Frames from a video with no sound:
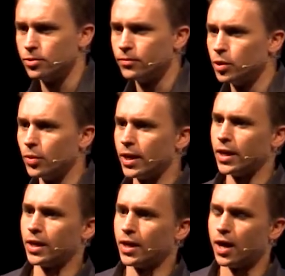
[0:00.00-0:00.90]
to
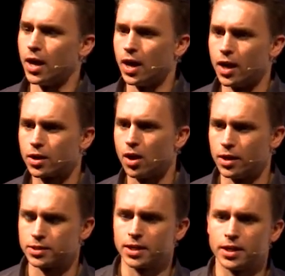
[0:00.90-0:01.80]
viewing
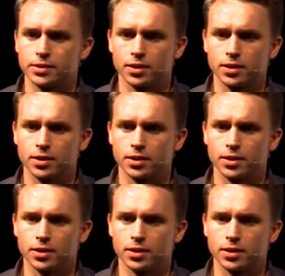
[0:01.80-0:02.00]
content